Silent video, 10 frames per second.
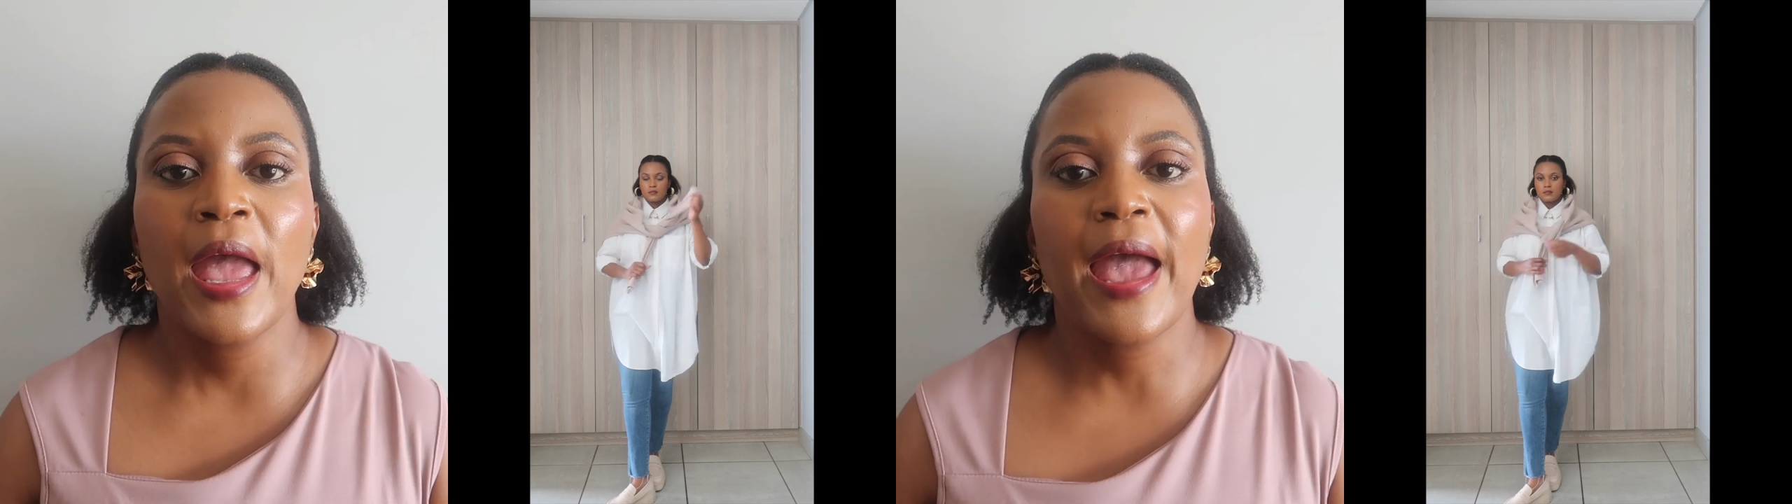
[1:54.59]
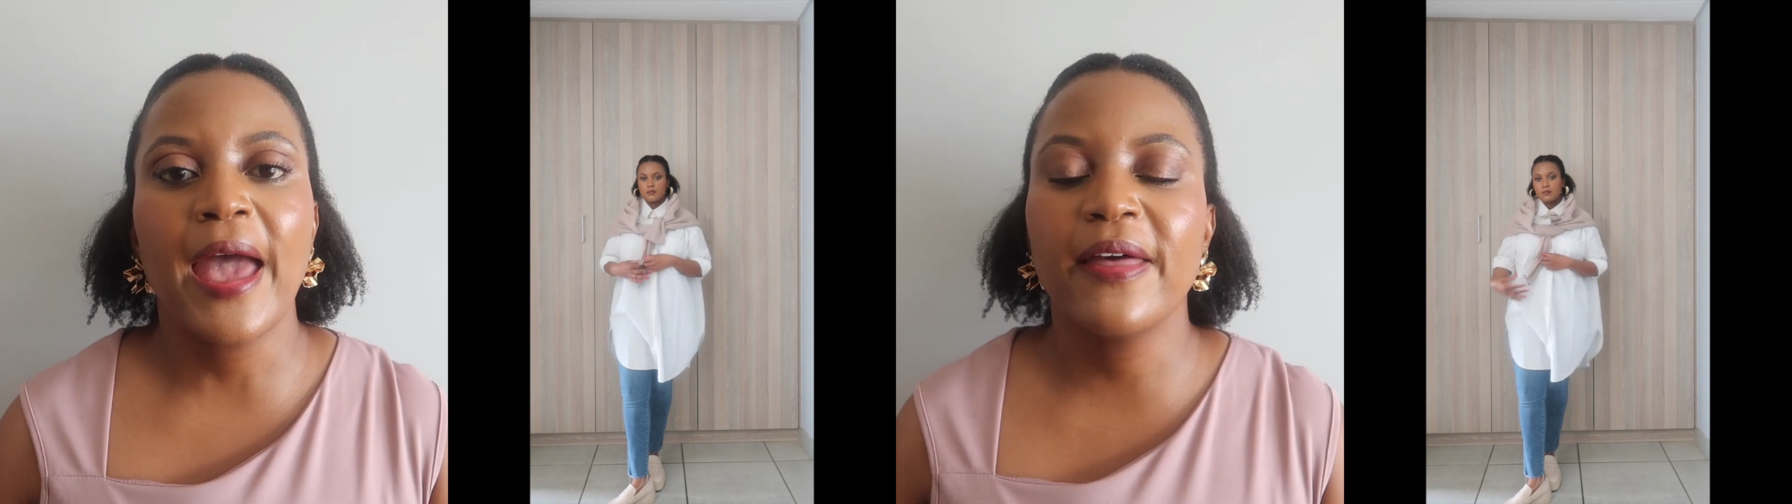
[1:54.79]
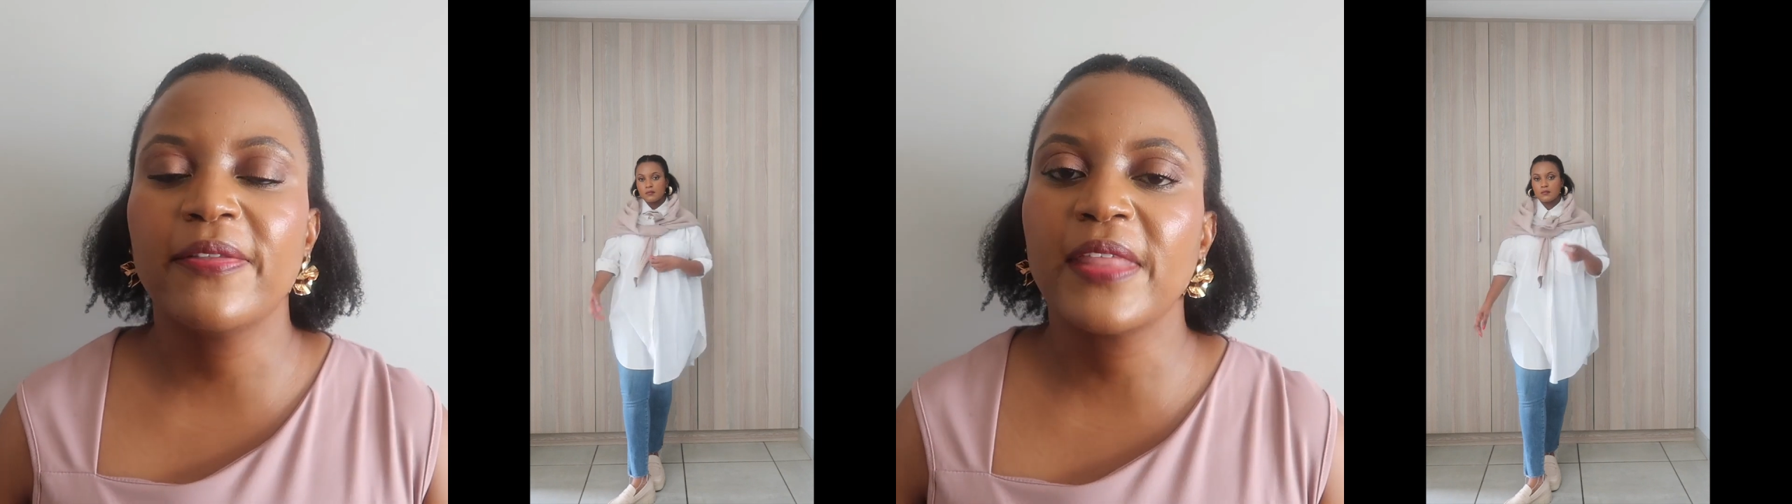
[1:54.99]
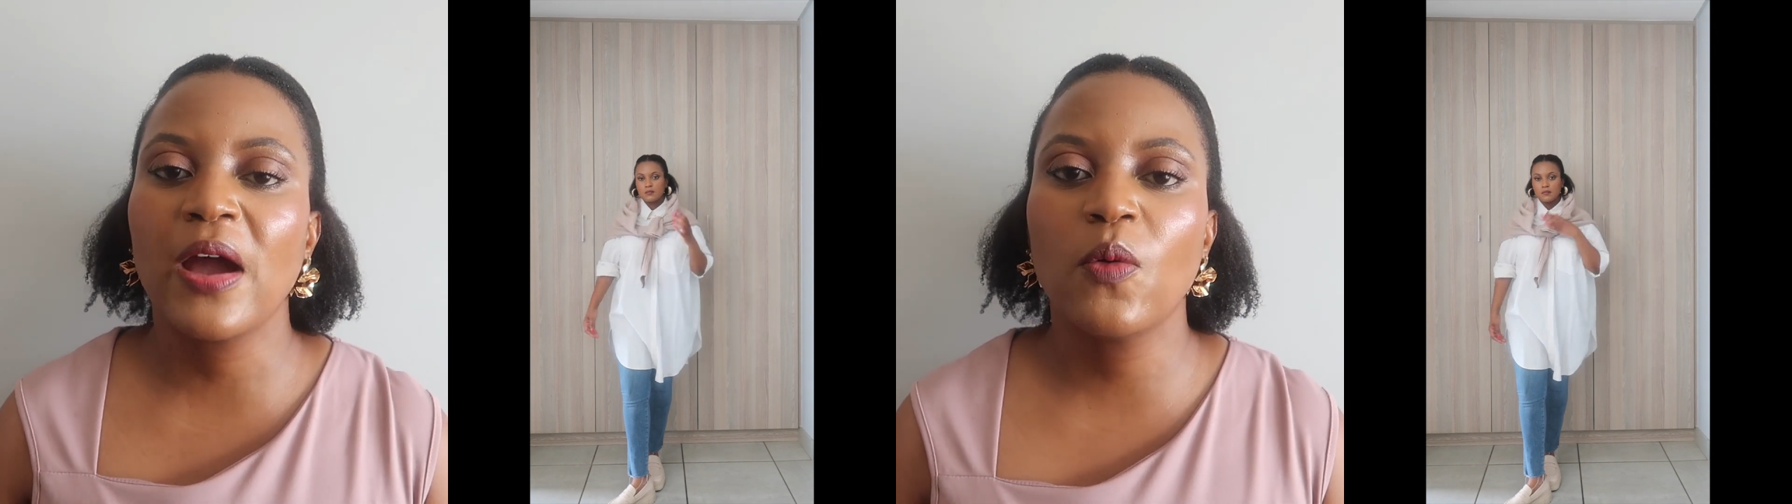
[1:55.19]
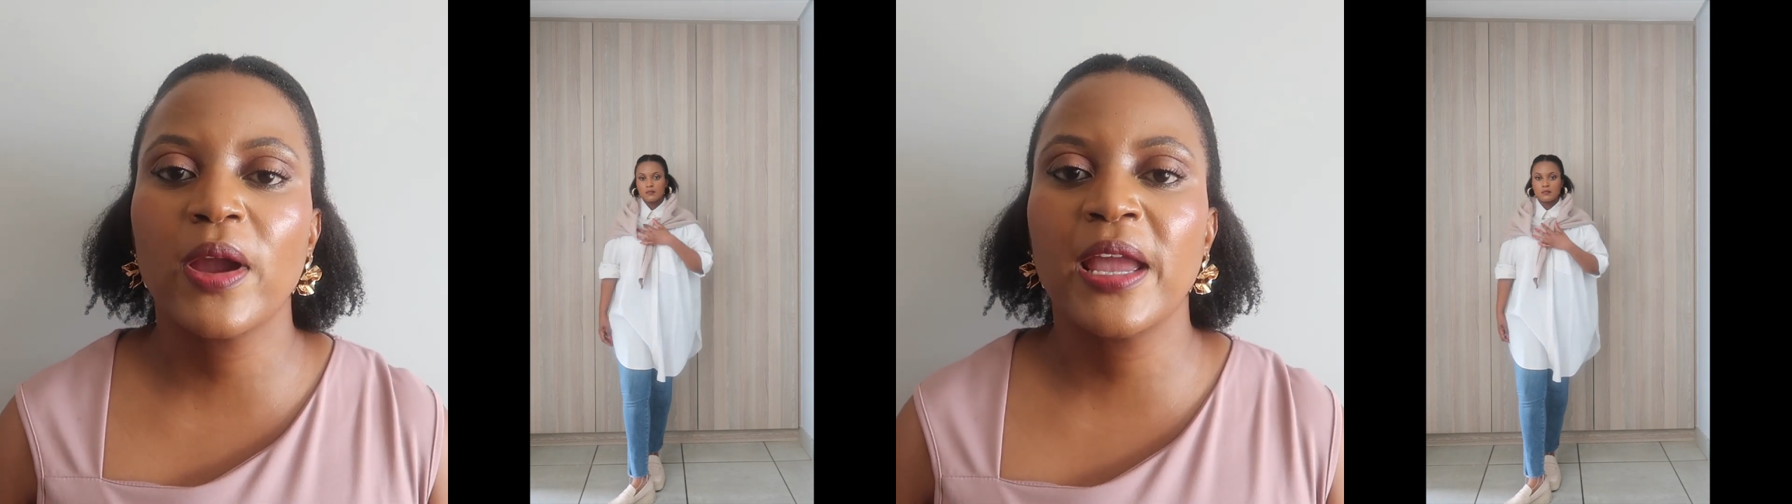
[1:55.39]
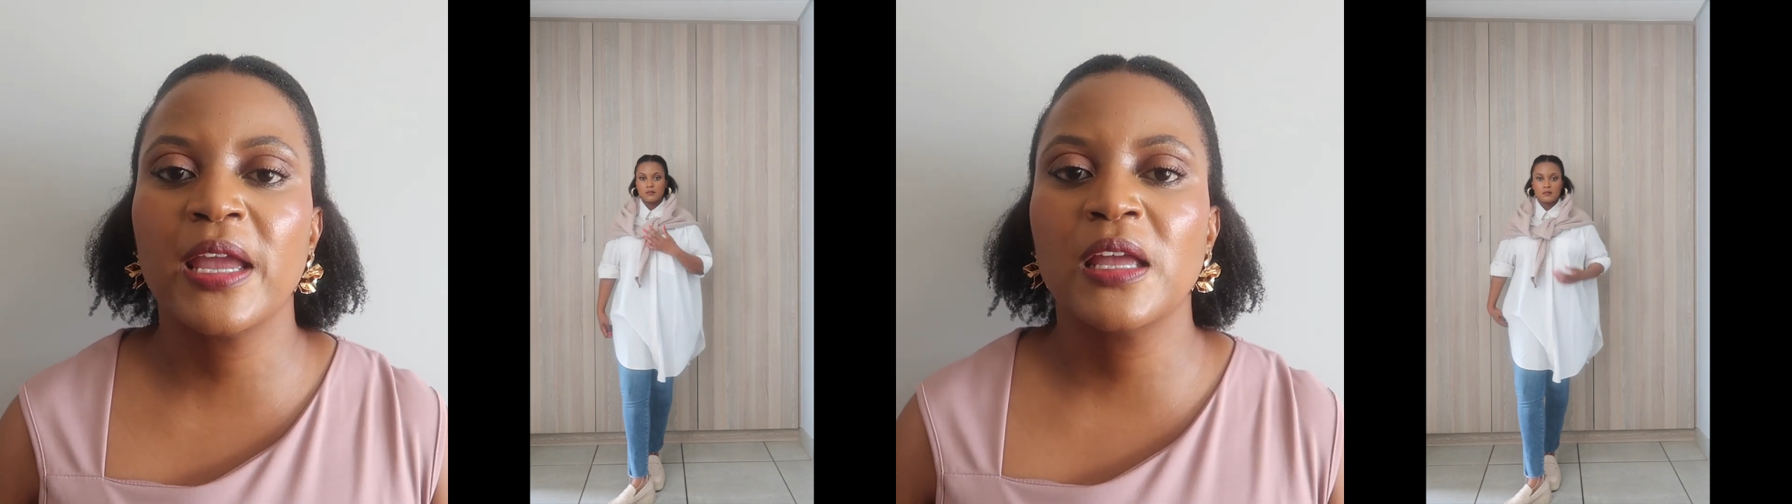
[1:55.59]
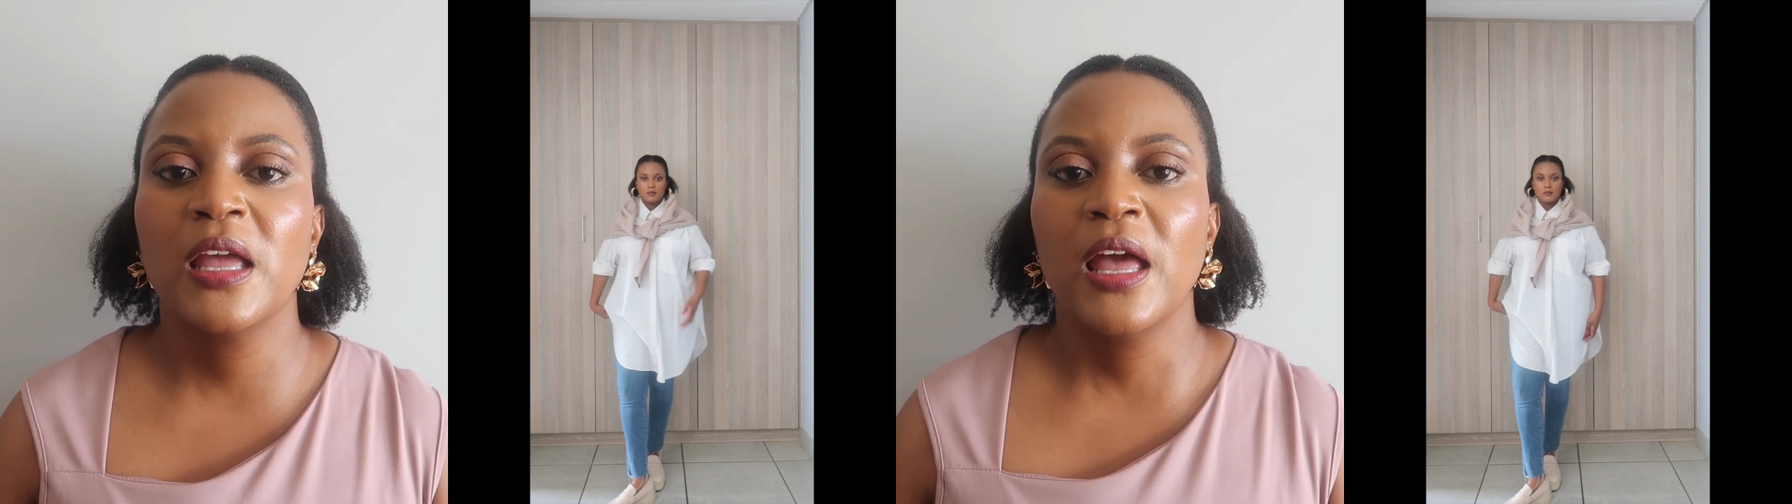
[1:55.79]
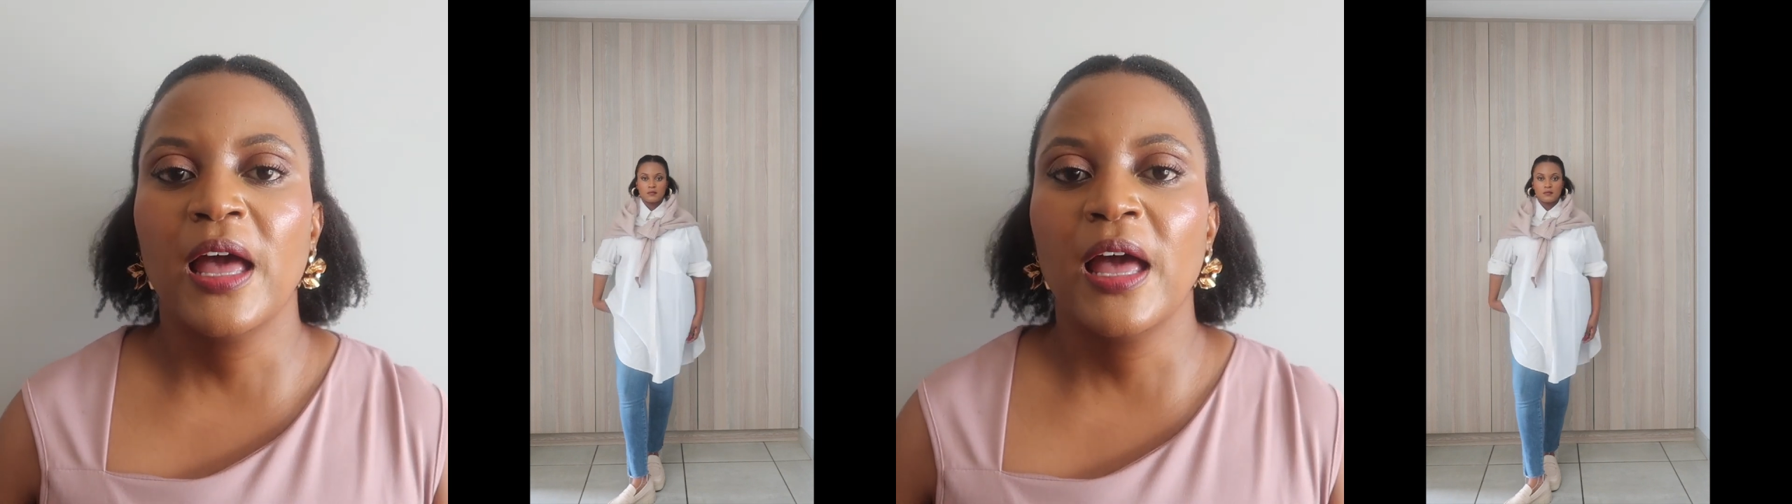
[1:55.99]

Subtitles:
and that way